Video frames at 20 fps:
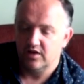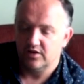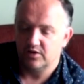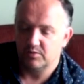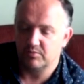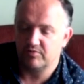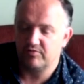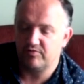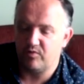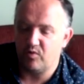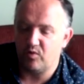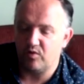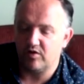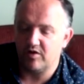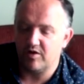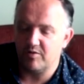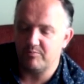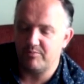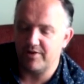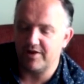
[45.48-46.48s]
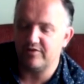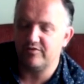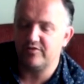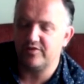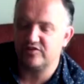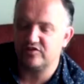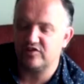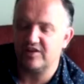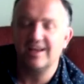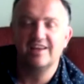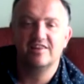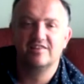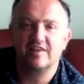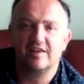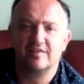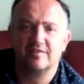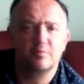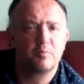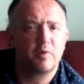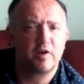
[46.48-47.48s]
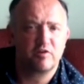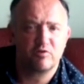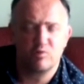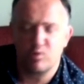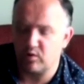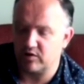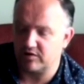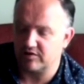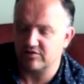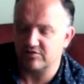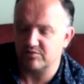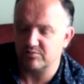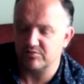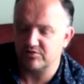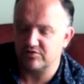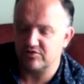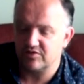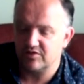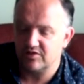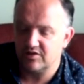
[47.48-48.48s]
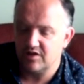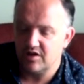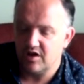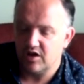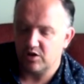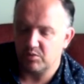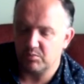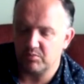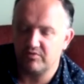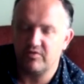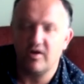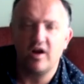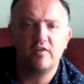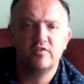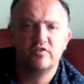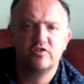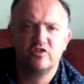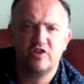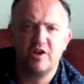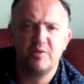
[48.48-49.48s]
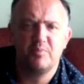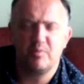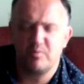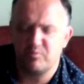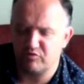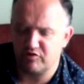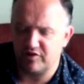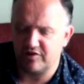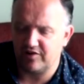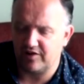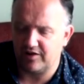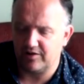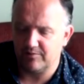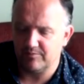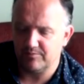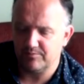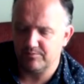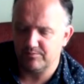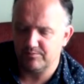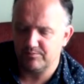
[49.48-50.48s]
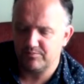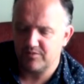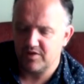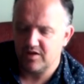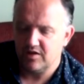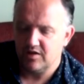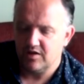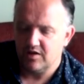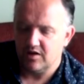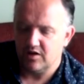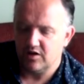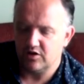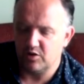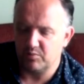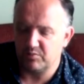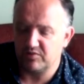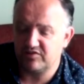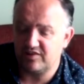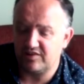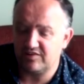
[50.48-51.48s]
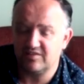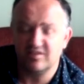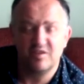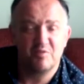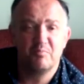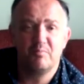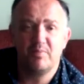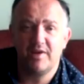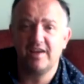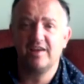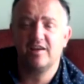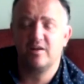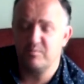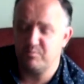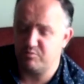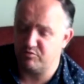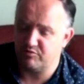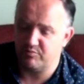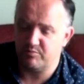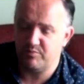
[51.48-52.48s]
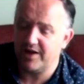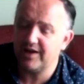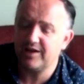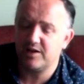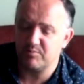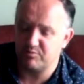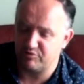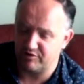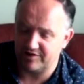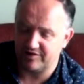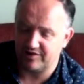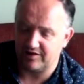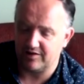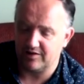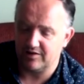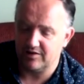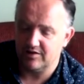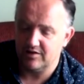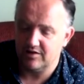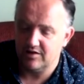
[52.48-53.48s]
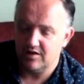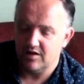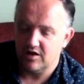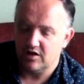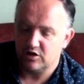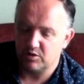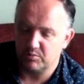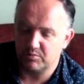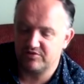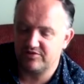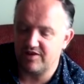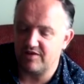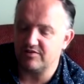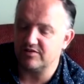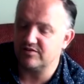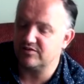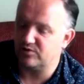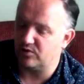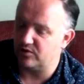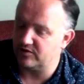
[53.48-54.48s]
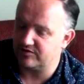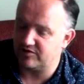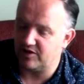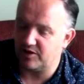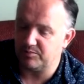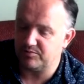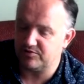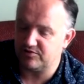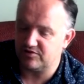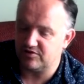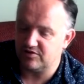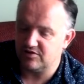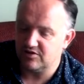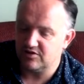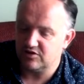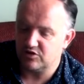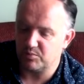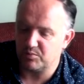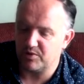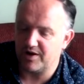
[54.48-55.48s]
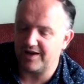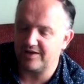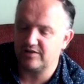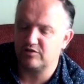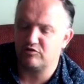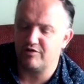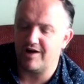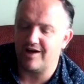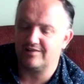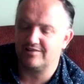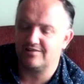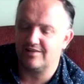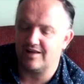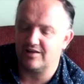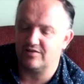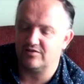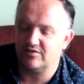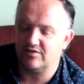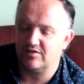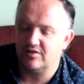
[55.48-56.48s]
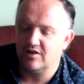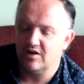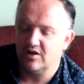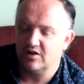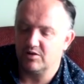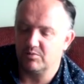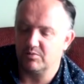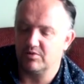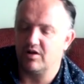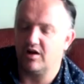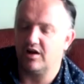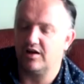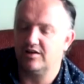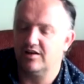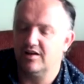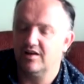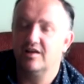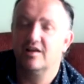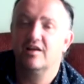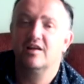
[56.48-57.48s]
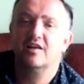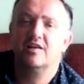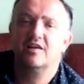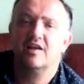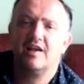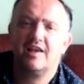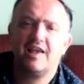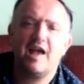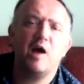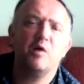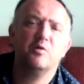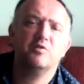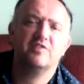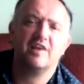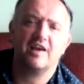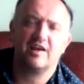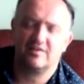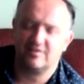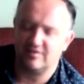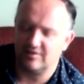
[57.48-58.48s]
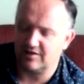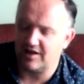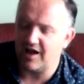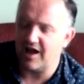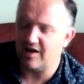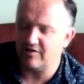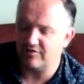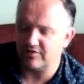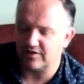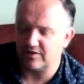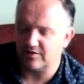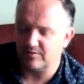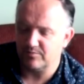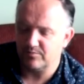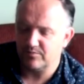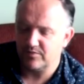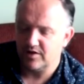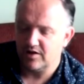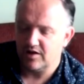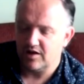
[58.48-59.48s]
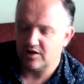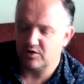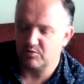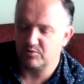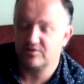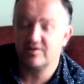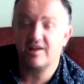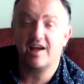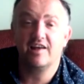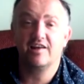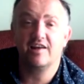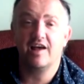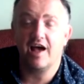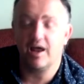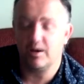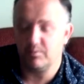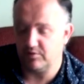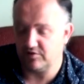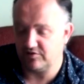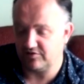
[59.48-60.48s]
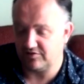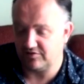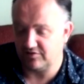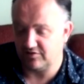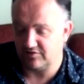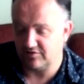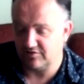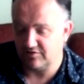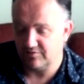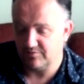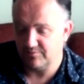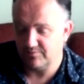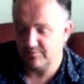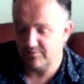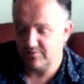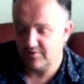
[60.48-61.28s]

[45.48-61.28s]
Number four, beneficial insects and microorganisms. Number five, sheep breeding. Number six, pig breeding. Number seven, soil types. Number eight, grassland. Number nine, cow sex and calving. Number 10, animal diseases.